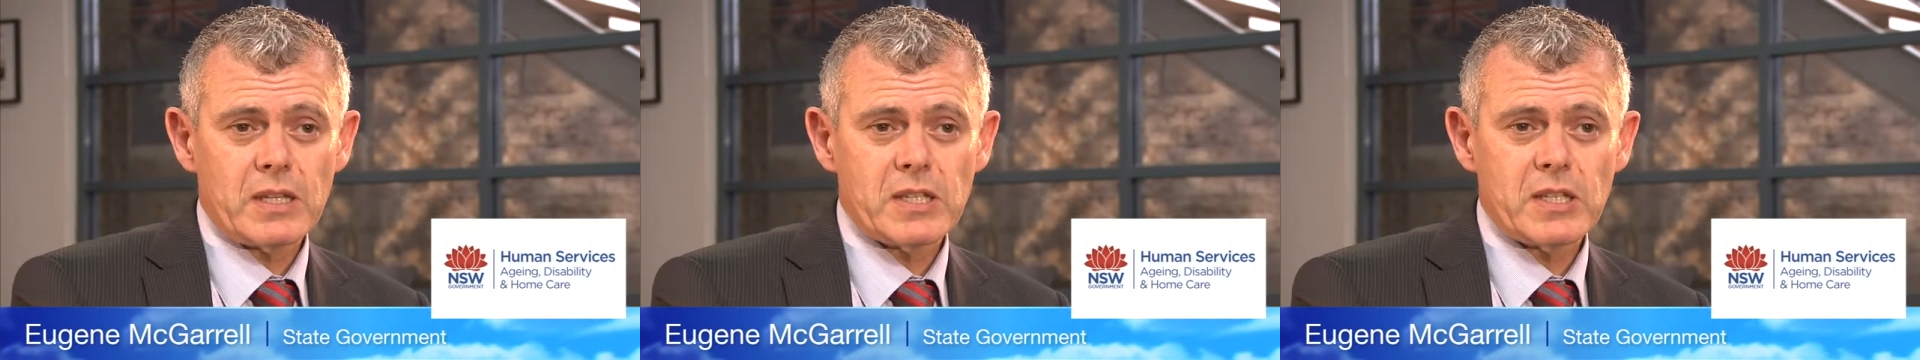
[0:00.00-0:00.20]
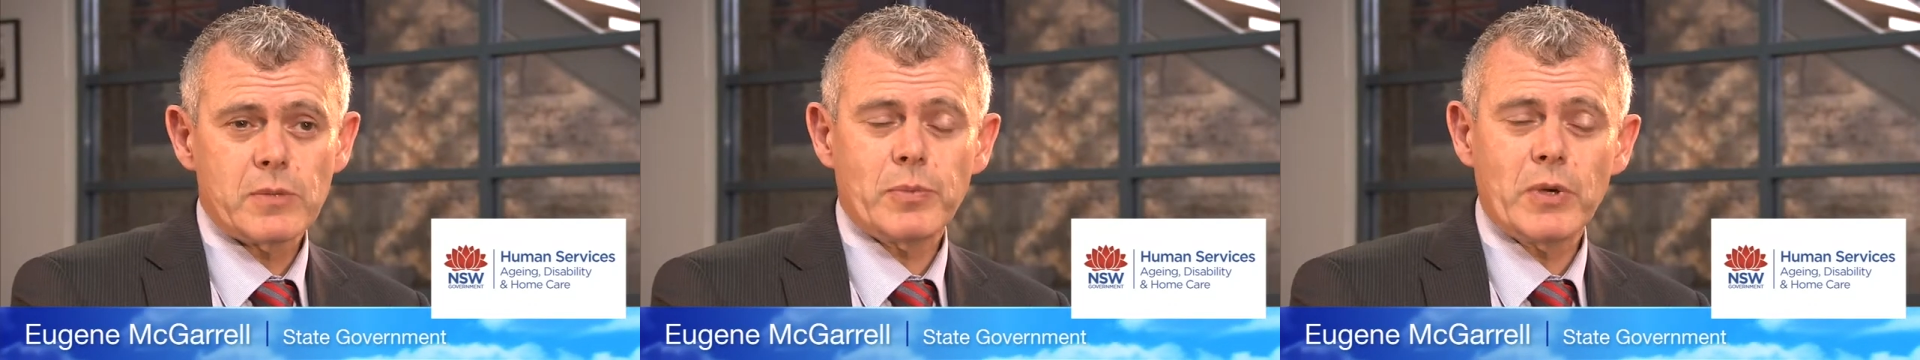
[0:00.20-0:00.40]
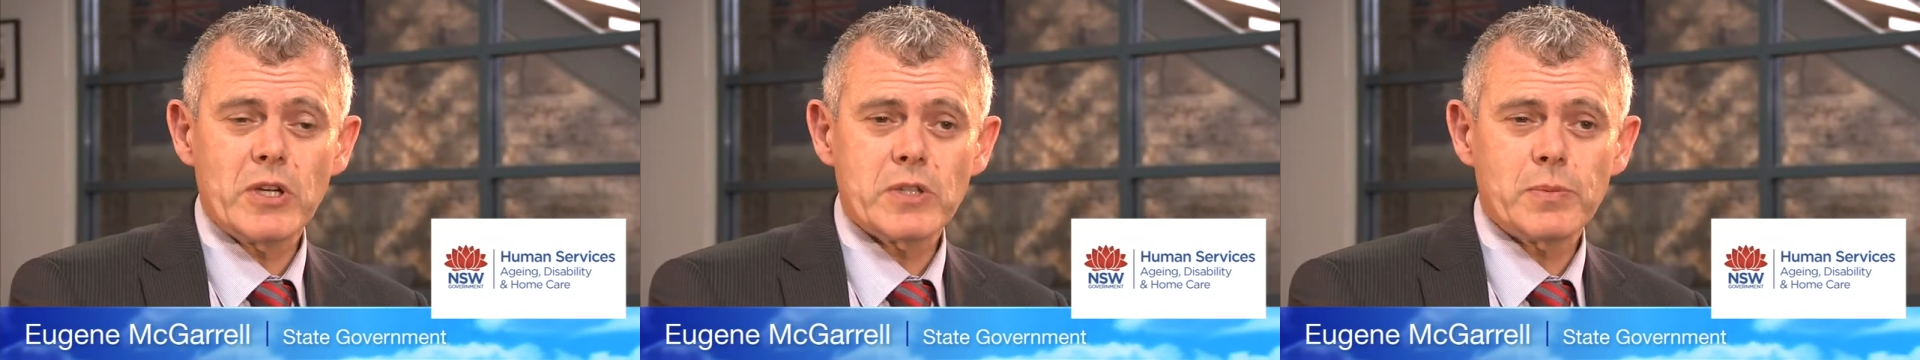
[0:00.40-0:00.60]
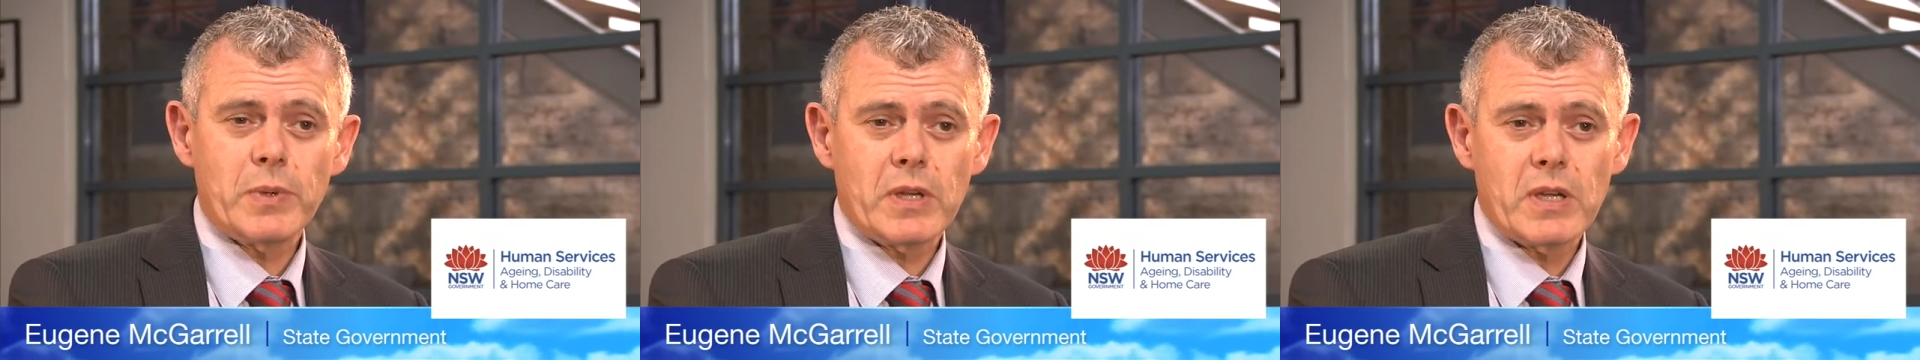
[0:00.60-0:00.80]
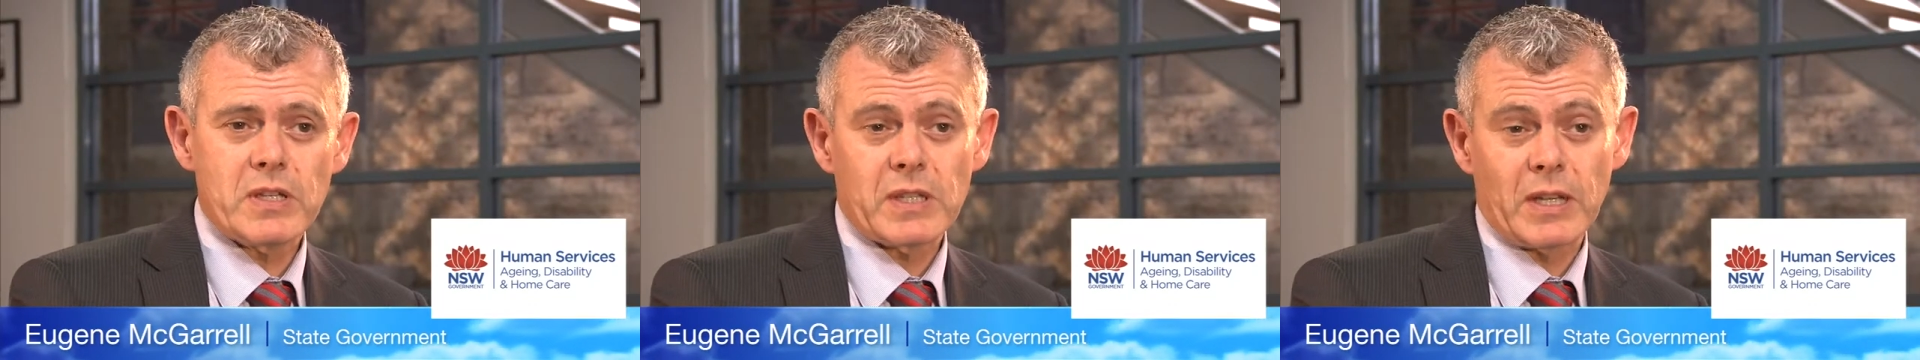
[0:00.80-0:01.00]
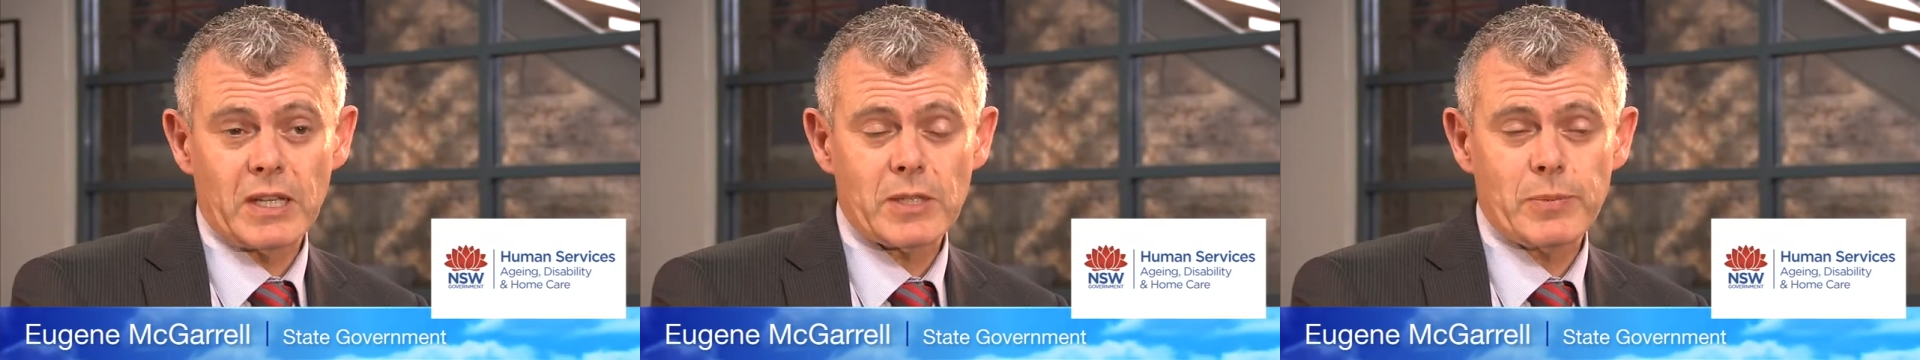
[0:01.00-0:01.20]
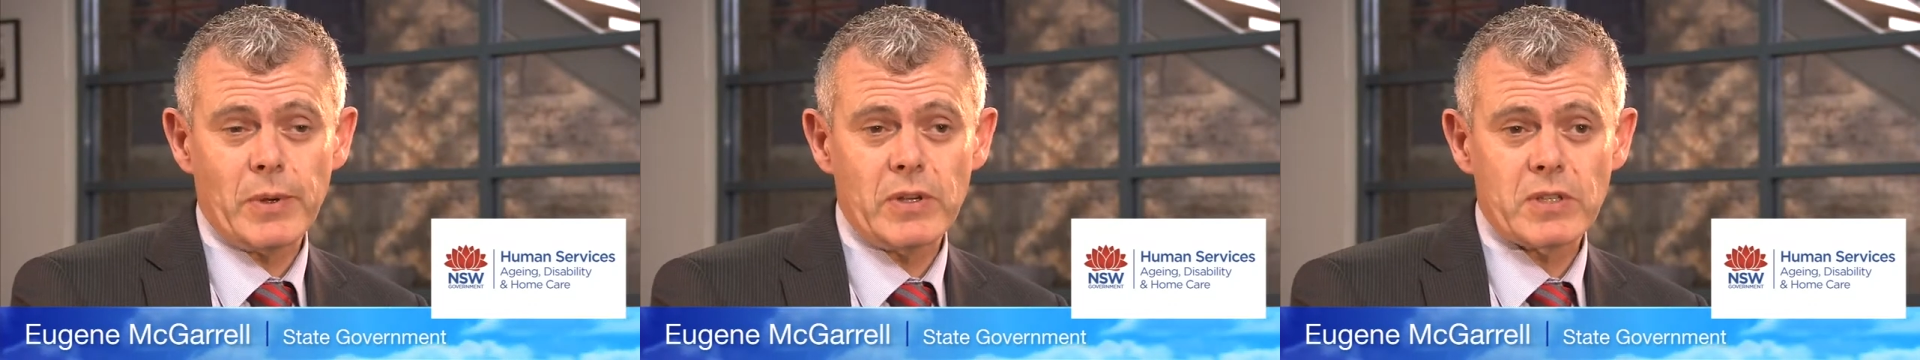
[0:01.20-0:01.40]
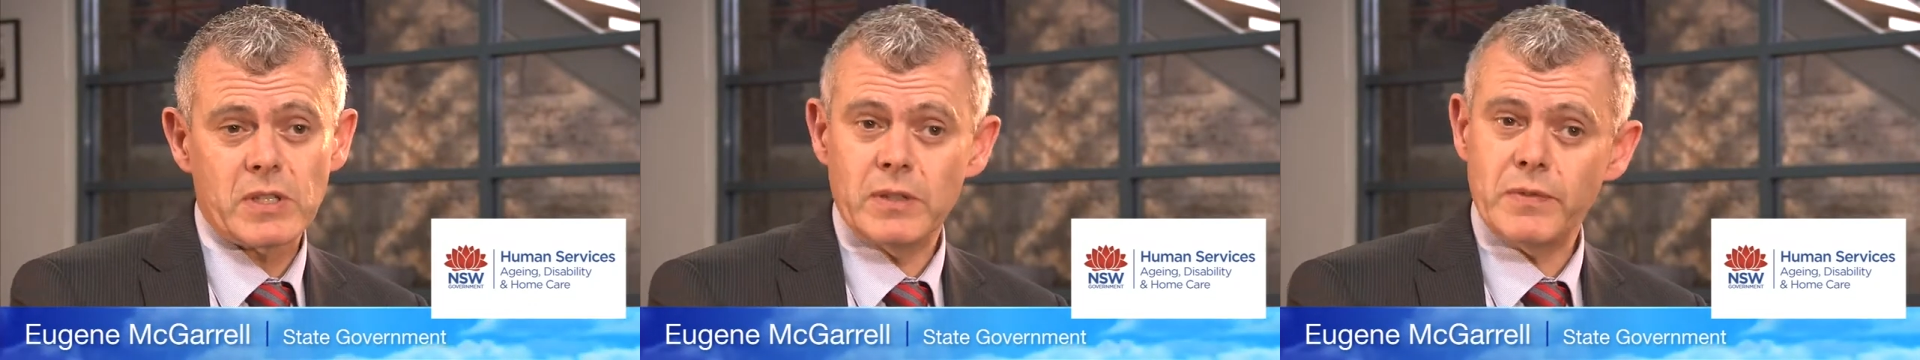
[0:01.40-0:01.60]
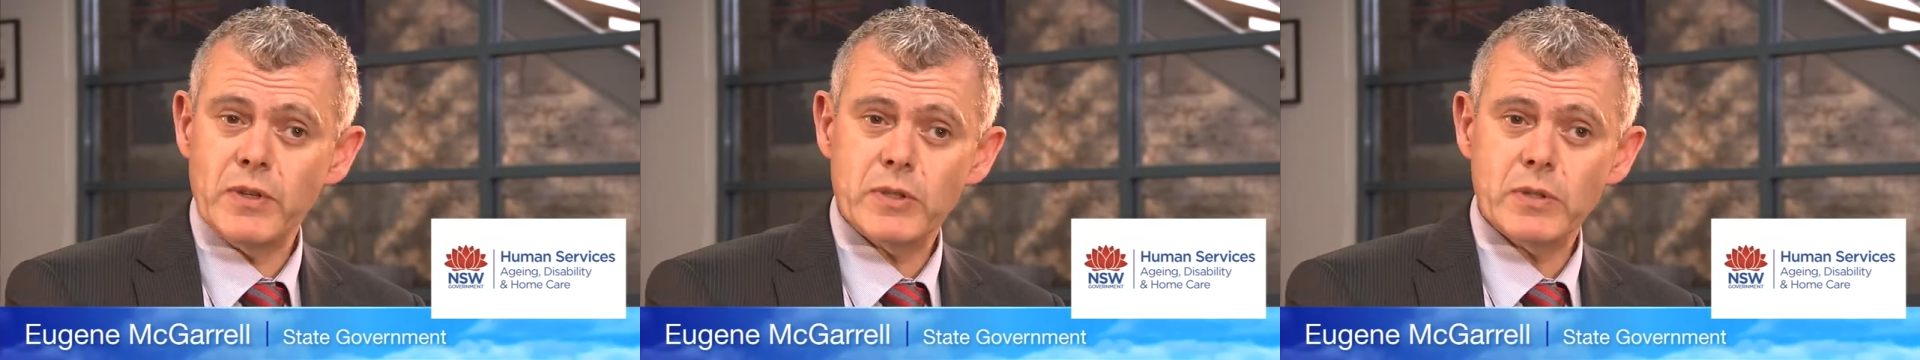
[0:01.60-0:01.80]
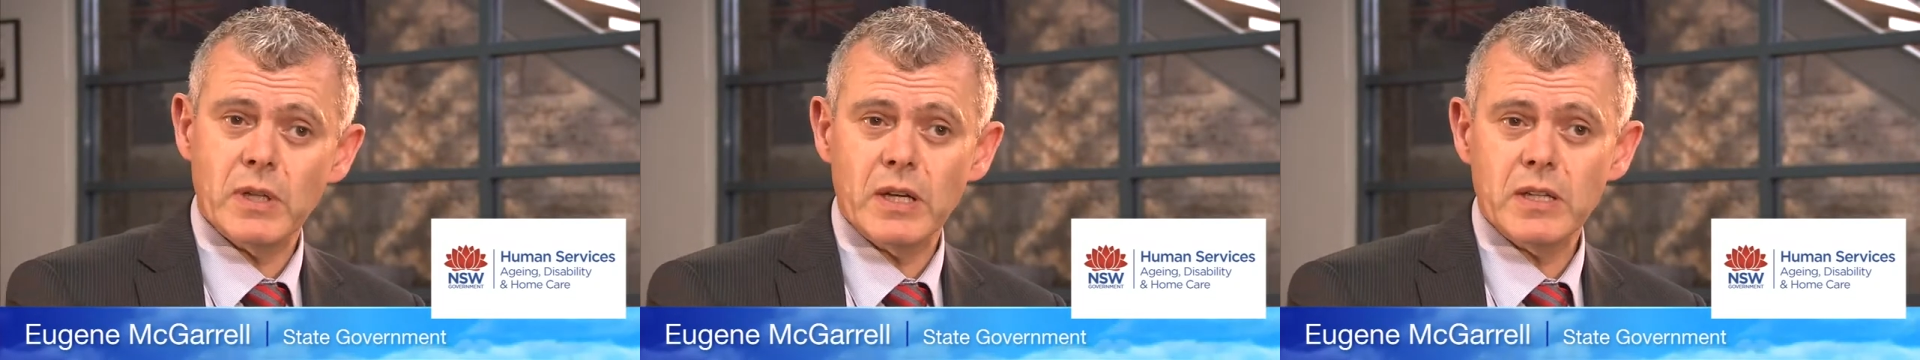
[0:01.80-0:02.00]
as this approach because I'd experienced
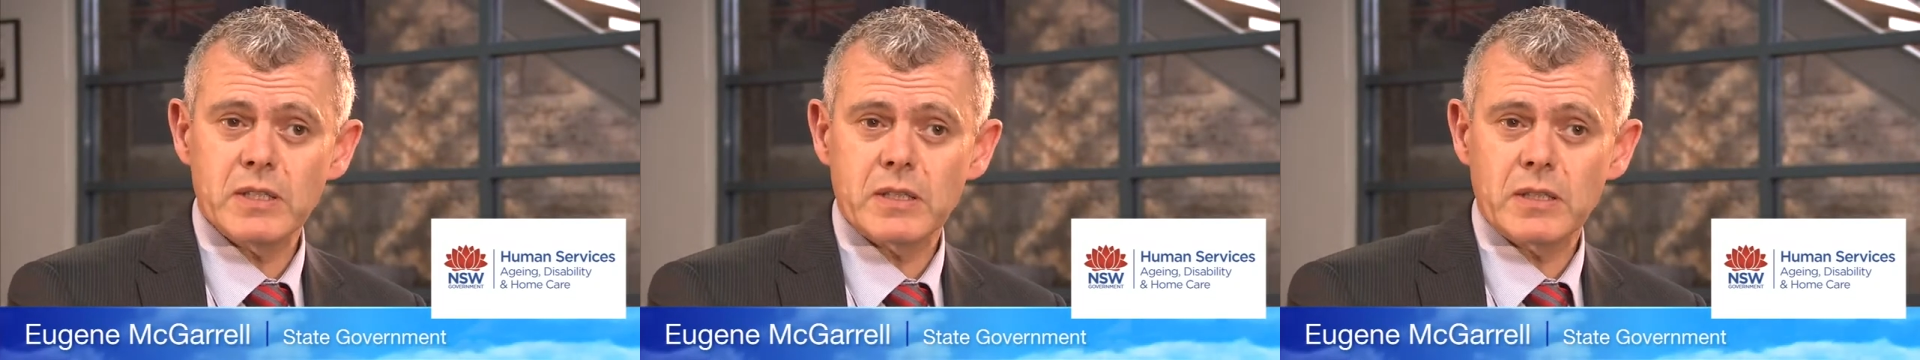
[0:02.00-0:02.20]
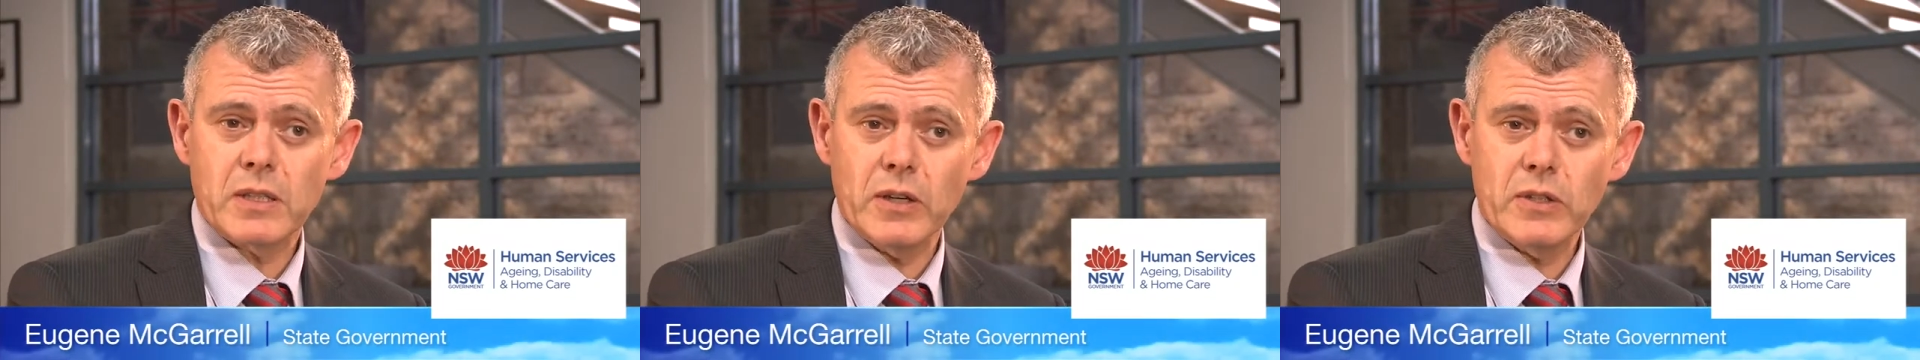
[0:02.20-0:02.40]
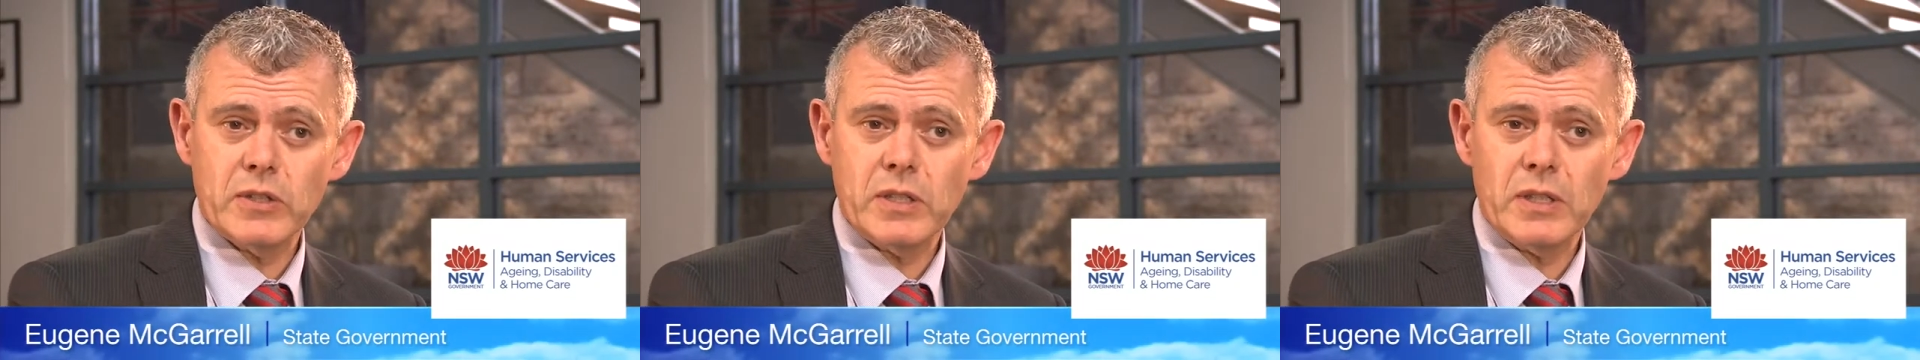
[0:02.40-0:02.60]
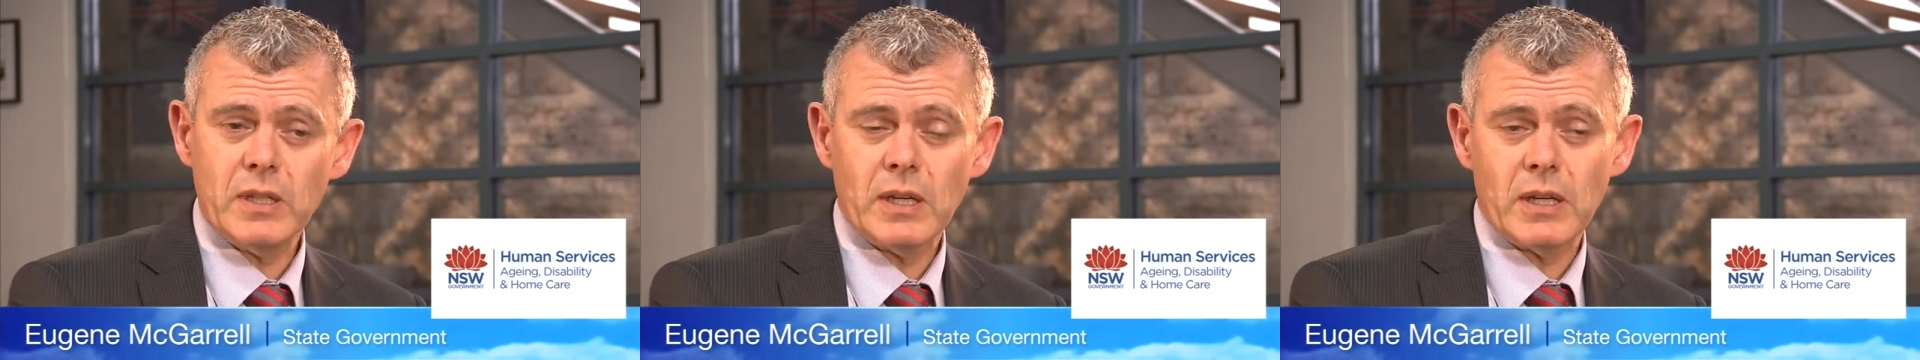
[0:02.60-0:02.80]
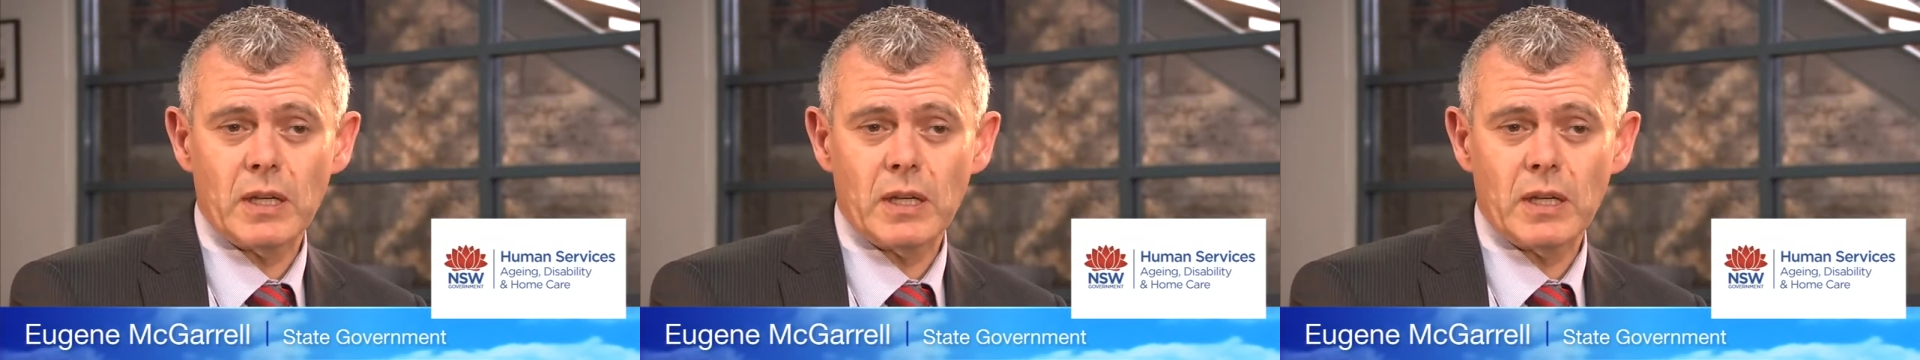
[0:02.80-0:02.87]
individualised coaching